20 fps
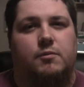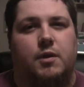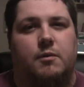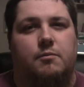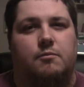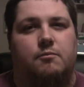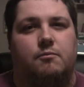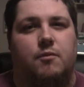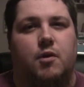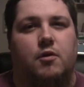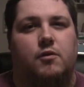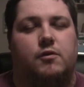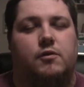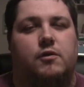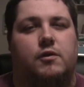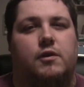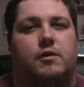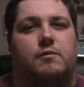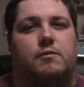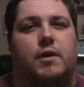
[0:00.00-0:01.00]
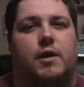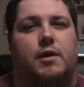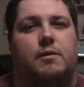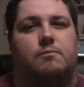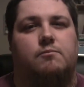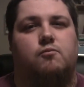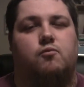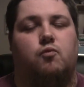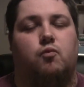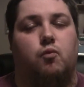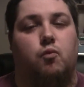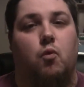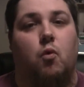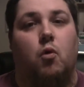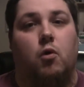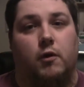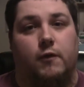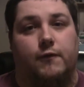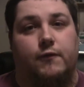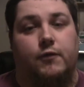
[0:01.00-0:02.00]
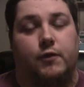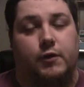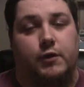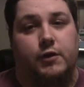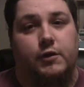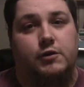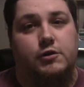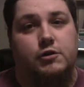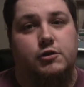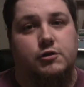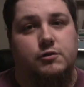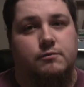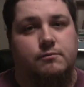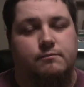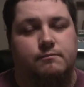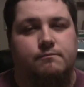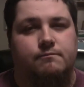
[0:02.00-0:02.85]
maybe mostly like war footage,